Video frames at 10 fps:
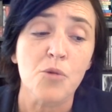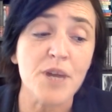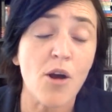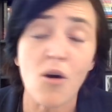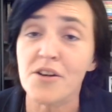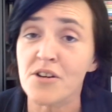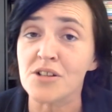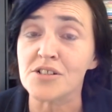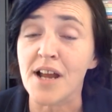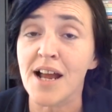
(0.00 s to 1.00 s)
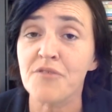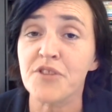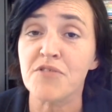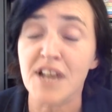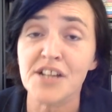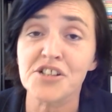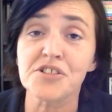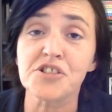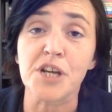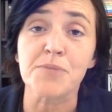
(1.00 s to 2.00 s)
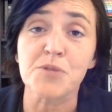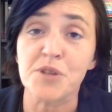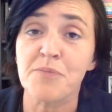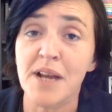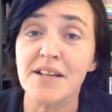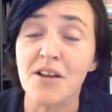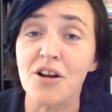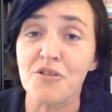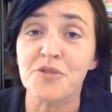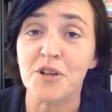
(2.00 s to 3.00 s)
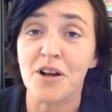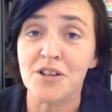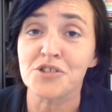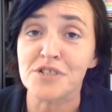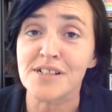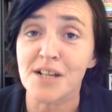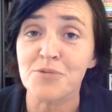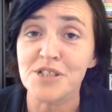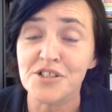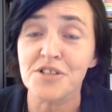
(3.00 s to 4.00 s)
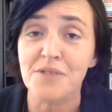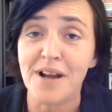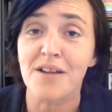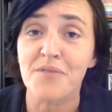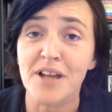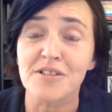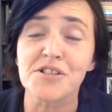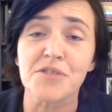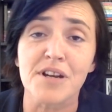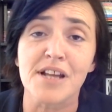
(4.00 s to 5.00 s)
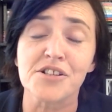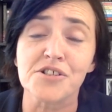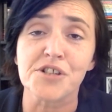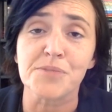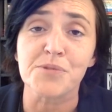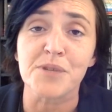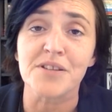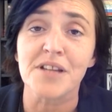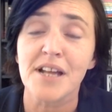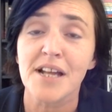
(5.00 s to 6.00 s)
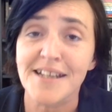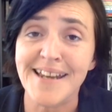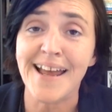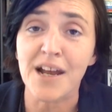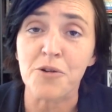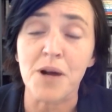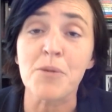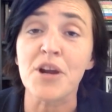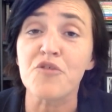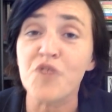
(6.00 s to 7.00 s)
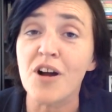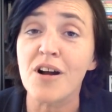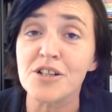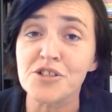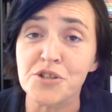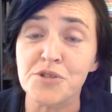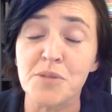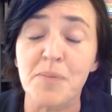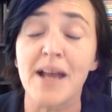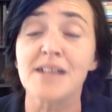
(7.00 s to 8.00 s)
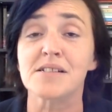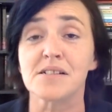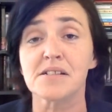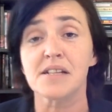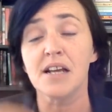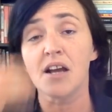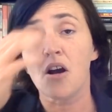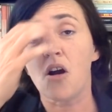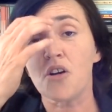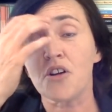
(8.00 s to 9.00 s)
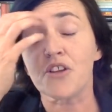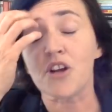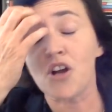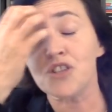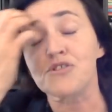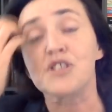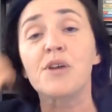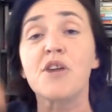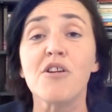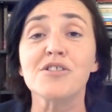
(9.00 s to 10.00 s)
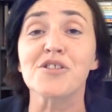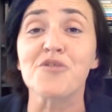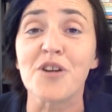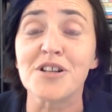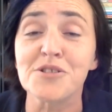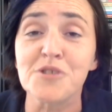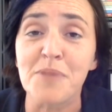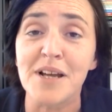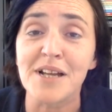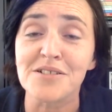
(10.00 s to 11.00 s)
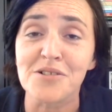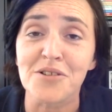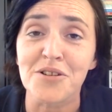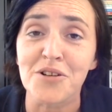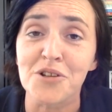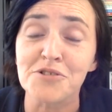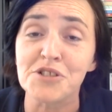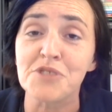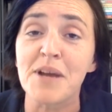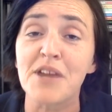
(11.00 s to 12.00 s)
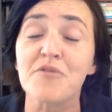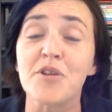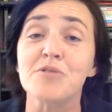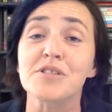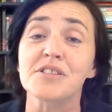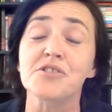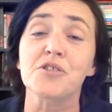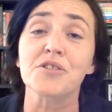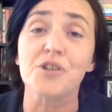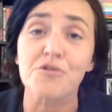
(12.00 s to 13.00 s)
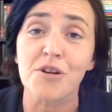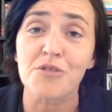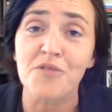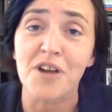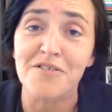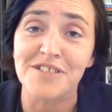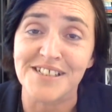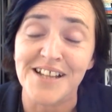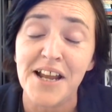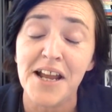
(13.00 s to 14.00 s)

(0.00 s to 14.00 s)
We ought not to have the relationships with many of the countries that we do have energy relationships with now, and we are far too dependent on other countries. We are also far too dependent on other countries. You may have noticed during the coronavirus